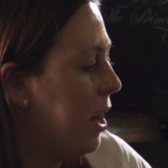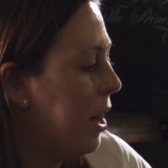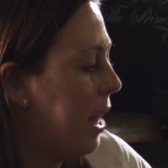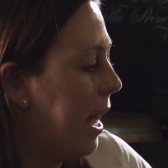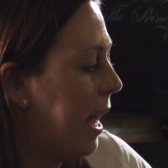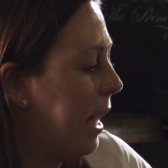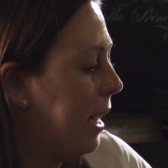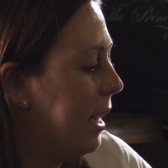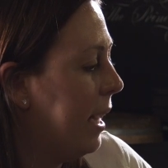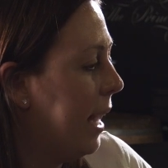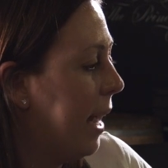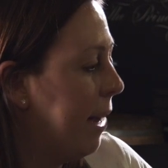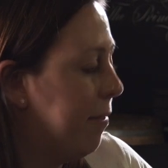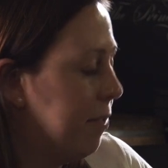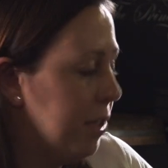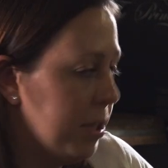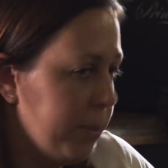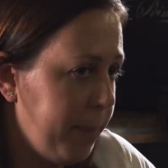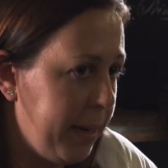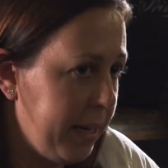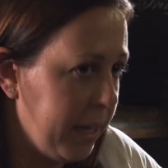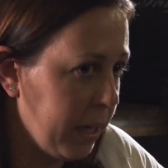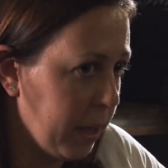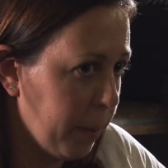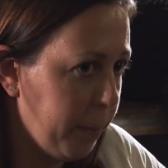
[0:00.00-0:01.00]
Then, after
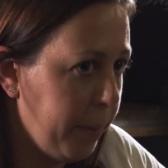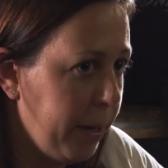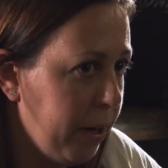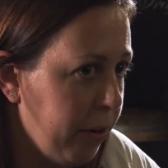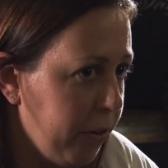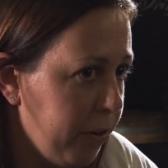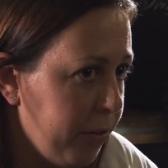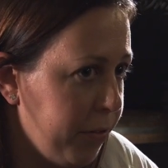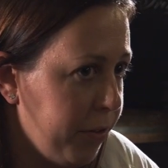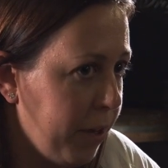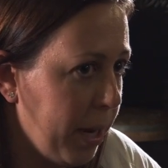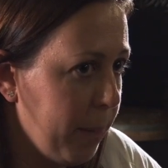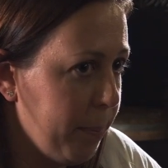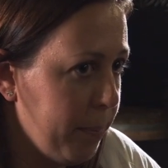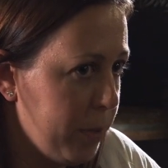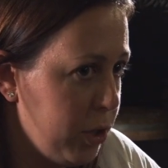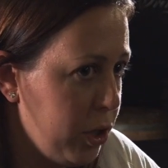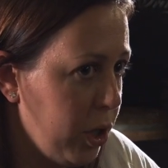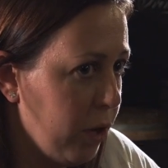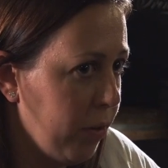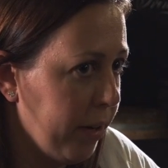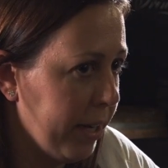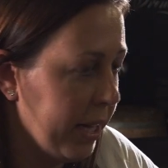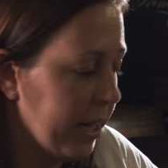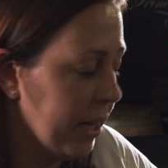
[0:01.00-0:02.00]
spending a period of time
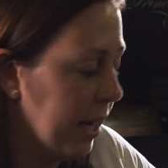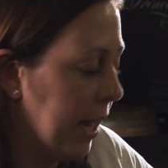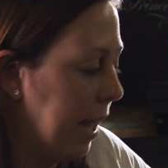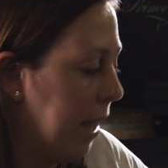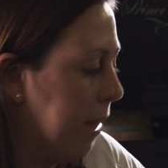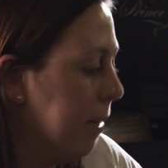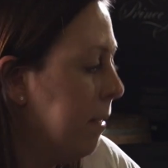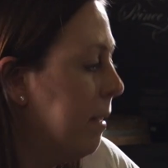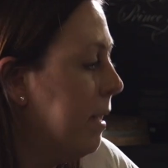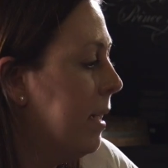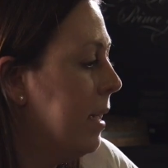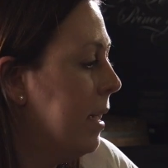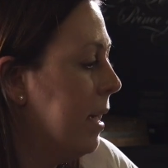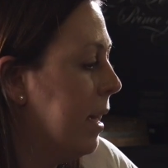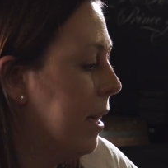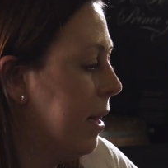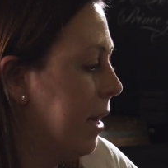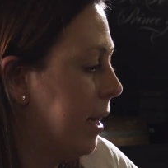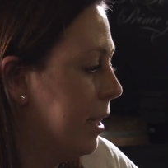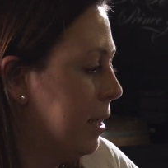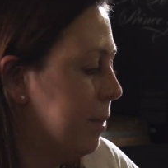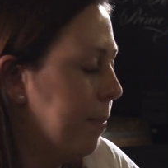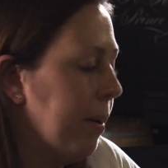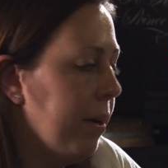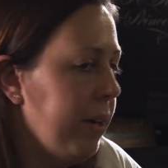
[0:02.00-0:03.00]
maturing in there,
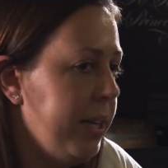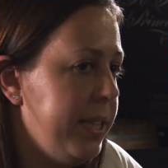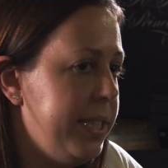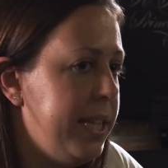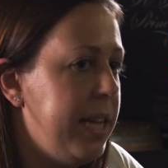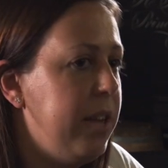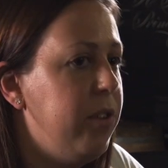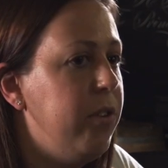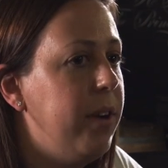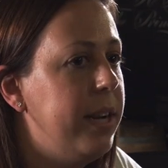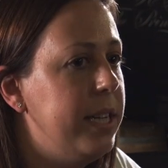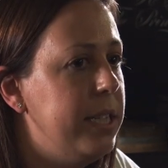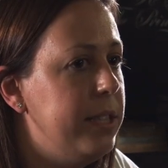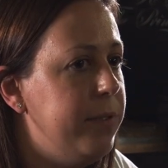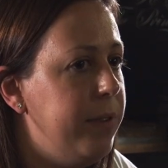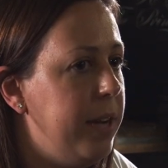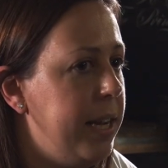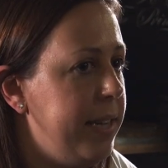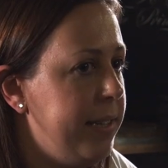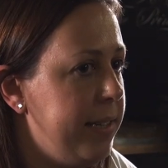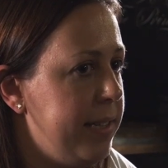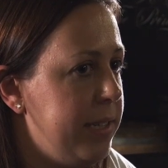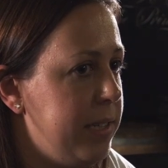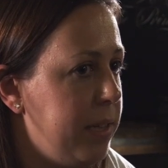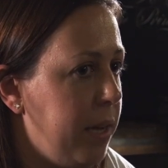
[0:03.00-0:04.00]
that spirit is then
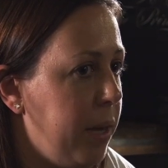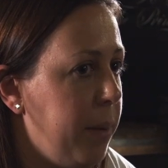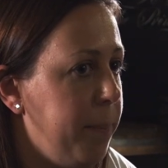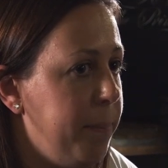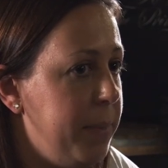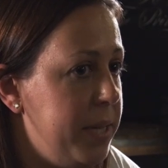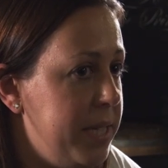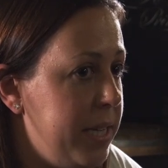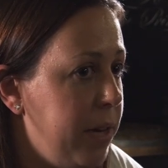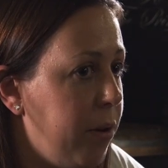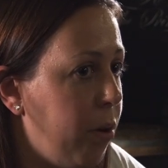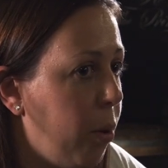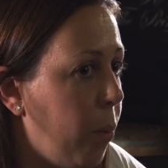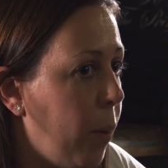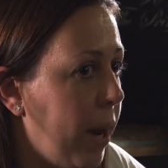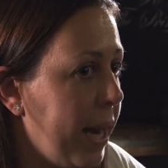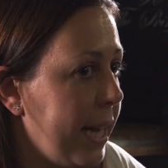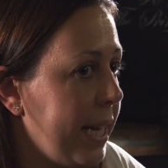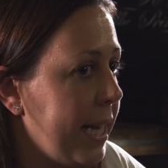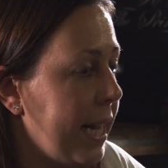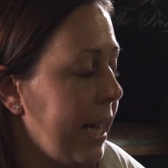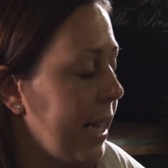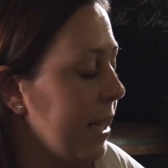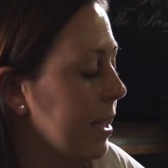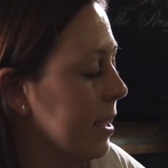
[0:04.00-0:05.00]
transferred into Madeira
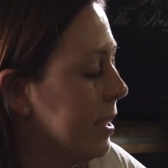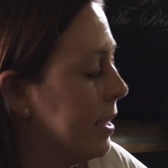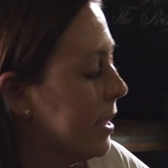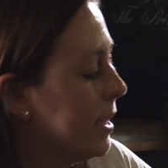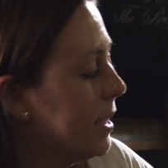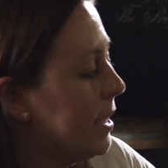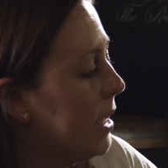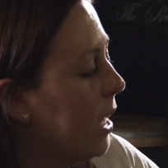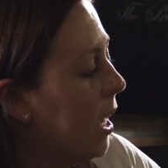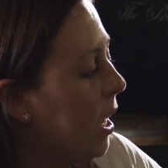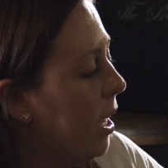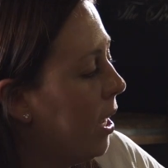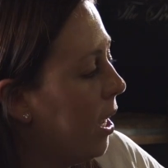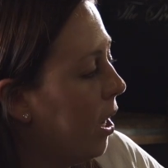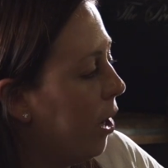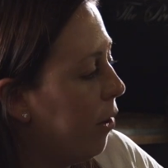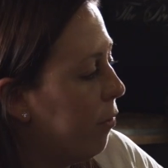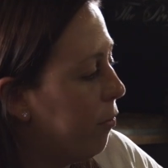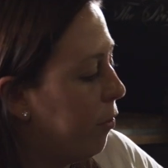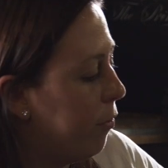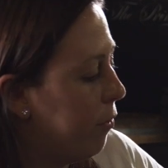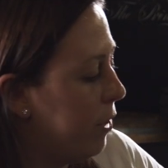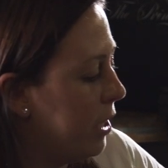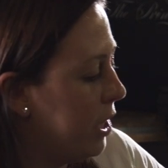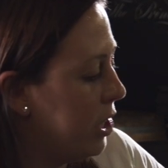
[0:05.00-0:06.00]
wine casks
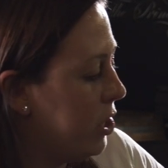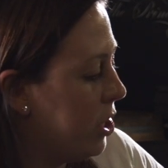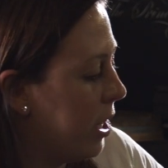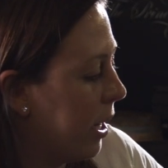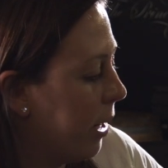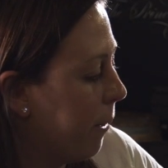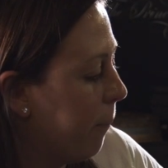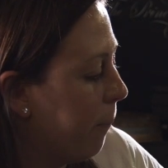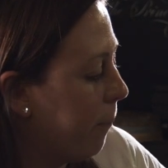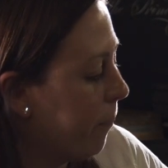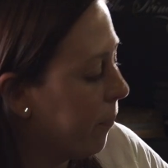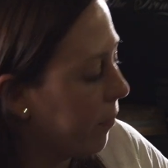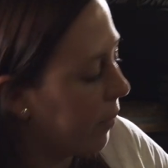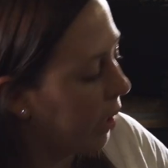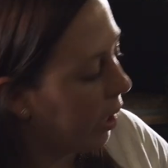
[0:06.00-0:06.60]
for finishing.